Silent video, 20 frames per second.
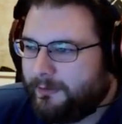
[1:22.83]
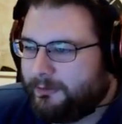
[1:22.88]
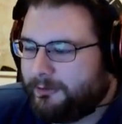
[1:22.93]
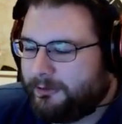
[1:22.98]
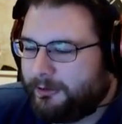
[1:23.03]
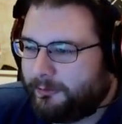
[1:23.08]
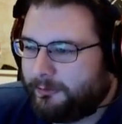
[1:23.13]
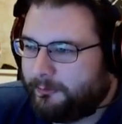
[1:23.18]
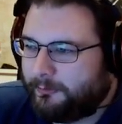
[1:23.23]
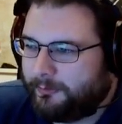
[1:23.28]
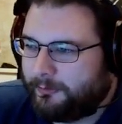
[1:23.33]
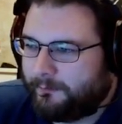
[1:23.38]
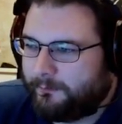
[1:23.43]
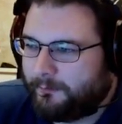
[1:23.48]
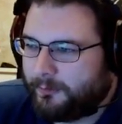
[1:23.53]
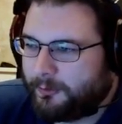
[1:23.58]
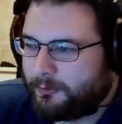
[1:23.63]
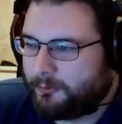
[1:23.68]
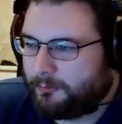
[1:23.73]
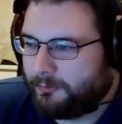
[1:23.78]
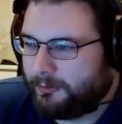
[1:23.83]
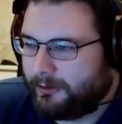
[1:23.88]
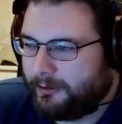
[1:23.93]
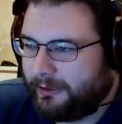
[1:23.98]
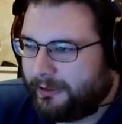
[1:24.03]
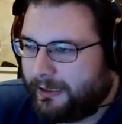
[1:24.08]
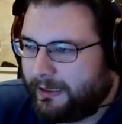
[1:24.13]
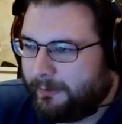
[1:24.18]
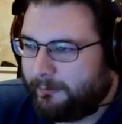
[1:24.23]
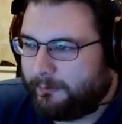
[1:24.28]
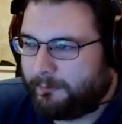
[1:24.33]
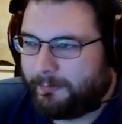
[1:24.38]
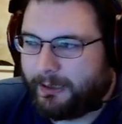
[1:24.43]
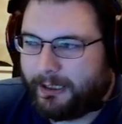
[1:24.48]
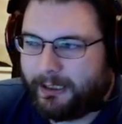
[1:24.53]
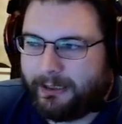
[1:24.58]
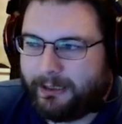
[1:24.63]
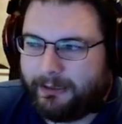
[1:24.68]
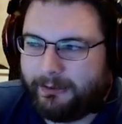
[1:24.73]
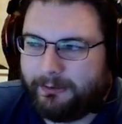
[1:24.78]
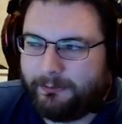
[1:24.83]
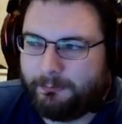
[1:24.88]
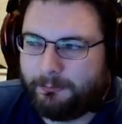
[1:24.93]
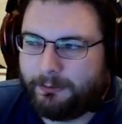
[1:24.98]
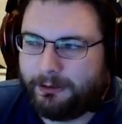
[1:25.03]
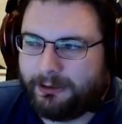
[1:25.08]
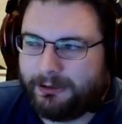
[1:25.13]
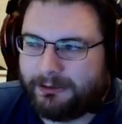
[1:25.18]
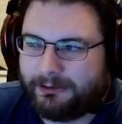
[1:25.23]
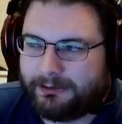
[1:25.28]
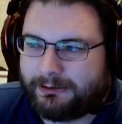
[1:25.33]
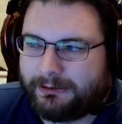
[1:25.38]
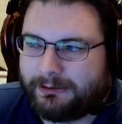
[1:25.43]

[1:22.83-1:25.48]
So the first one that came to mind was